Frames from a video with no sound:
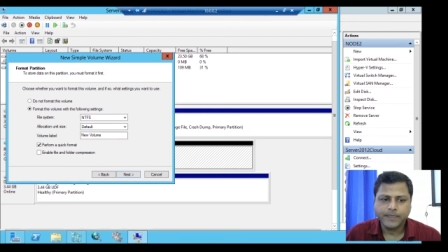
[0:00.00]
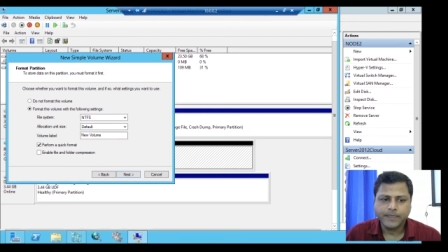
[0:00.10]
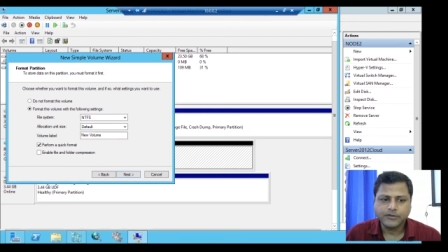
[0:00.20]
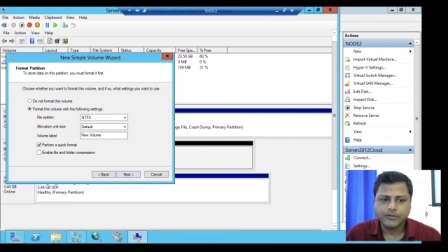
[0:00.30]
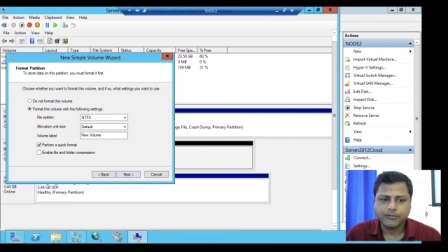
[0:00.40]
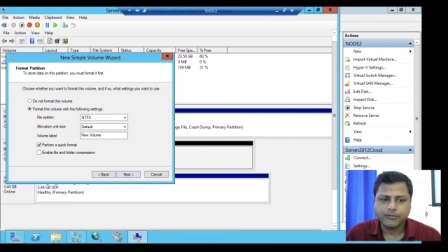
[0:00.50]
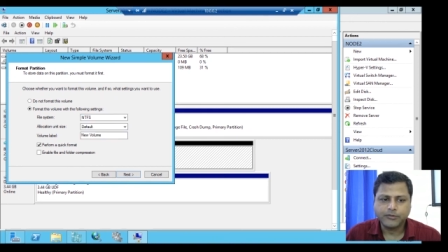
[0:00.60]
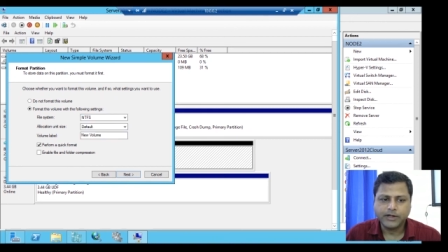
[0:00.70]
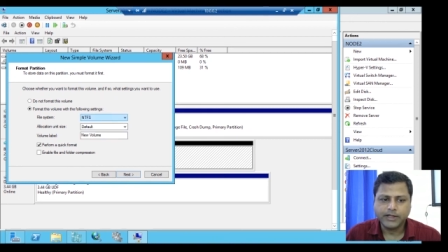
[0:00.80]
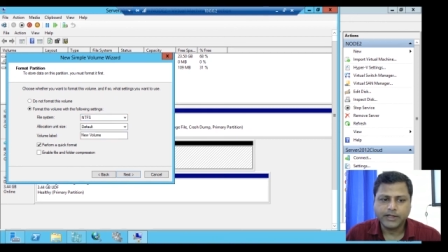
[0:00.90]
So we'll
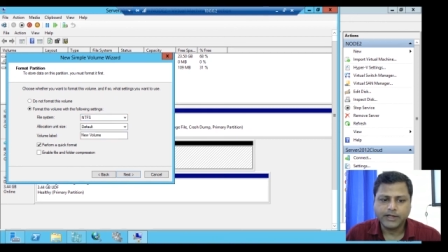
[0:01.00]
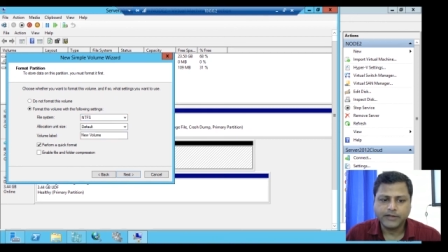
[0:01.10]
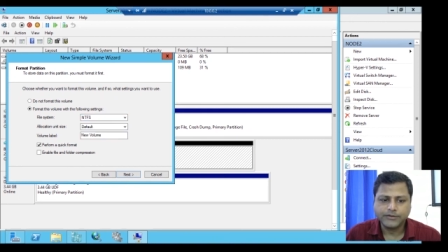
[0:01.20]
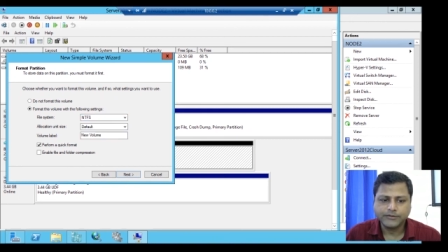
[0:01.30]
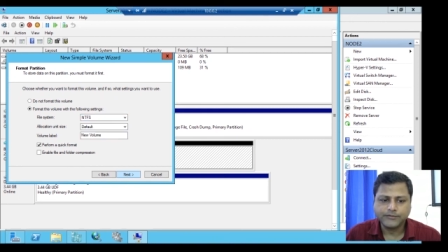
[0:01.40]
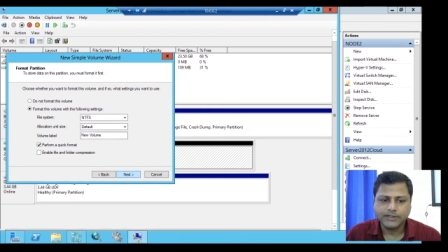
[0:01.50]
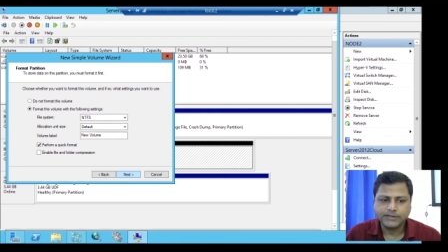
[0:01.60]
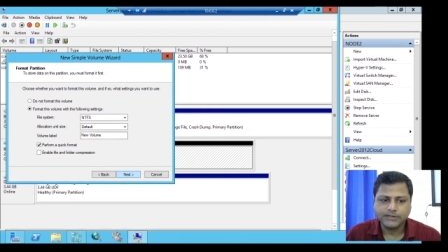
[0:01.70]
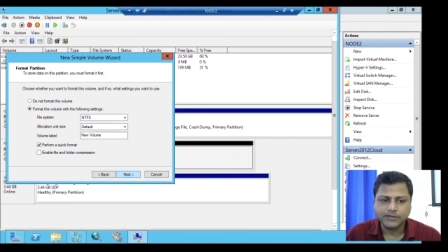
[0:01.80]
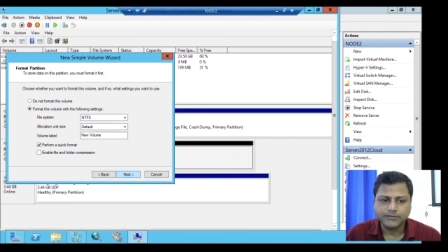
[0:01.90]
provide NTFS file
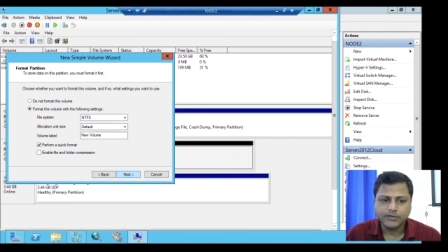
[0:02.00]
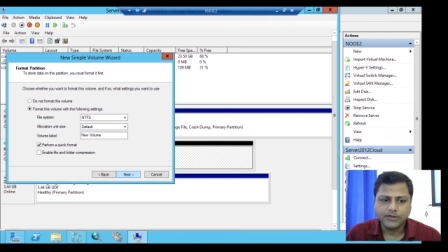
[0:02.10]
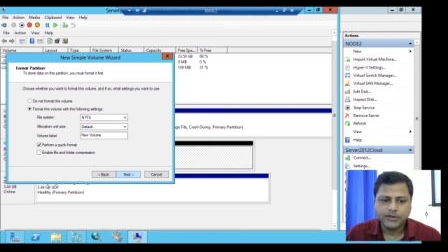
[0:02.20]
system.